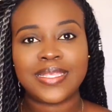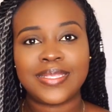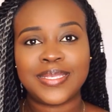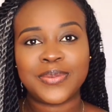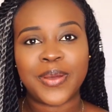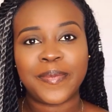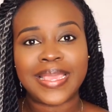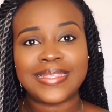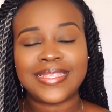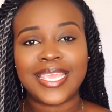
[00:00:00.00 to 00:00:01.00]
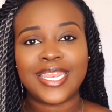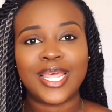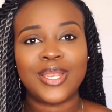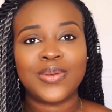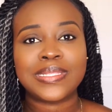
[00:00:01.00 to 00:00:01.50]
this is what my skin
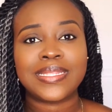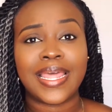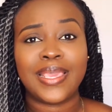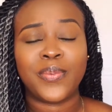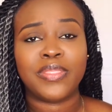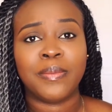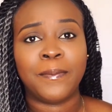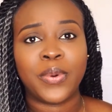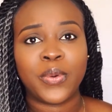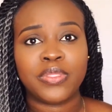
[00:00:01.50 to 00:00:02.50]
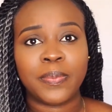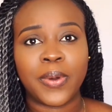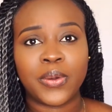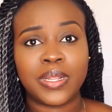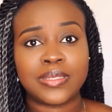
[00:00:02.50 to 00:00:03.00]
looks like with both
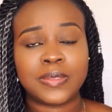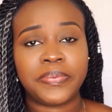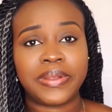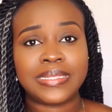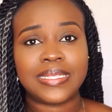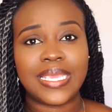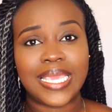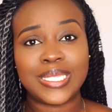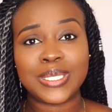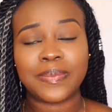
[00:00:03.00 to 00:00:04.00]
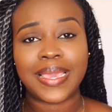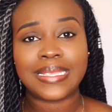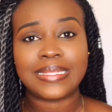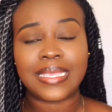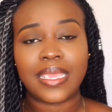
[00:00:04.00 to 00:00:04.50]
powders pressed into my
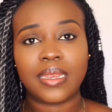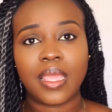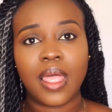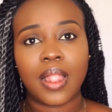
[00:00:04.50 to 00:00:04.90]
skin